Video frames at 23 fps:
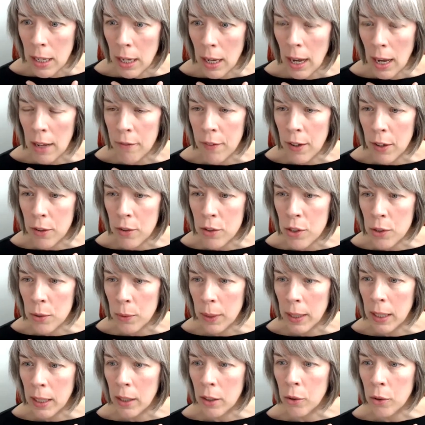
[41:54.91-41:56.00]
I found
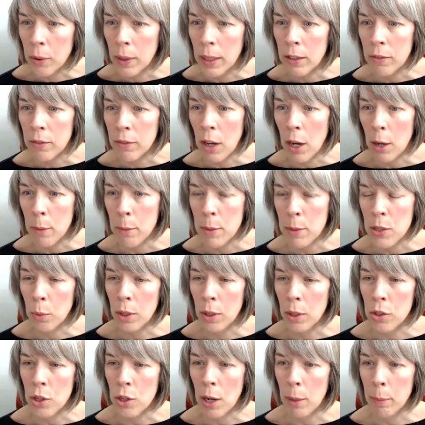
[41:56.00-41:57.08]
doing Creative Commons
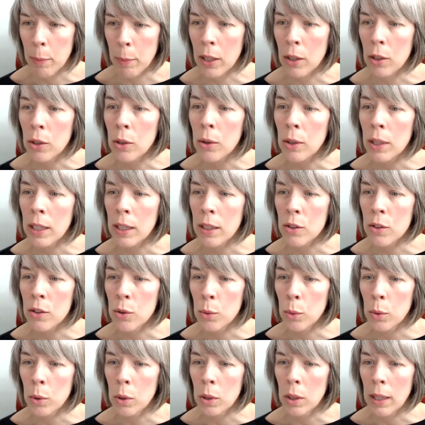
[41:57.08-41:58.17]
workshop, including a
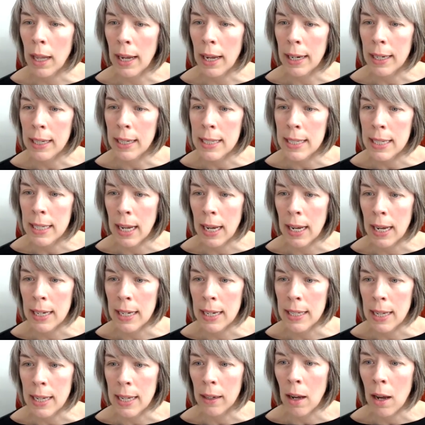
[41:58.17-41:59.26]
tool like
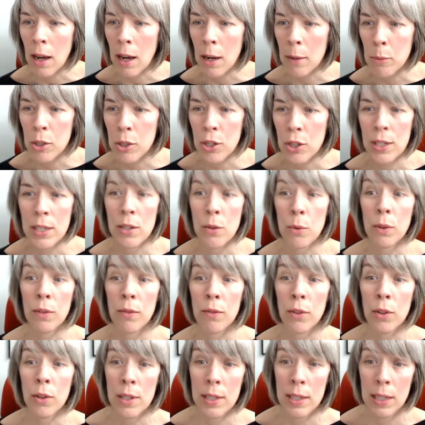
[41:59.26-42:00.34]
tineye.com, which does a
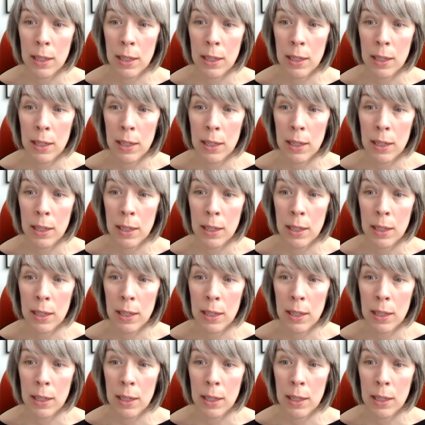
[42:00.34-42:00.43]
reversed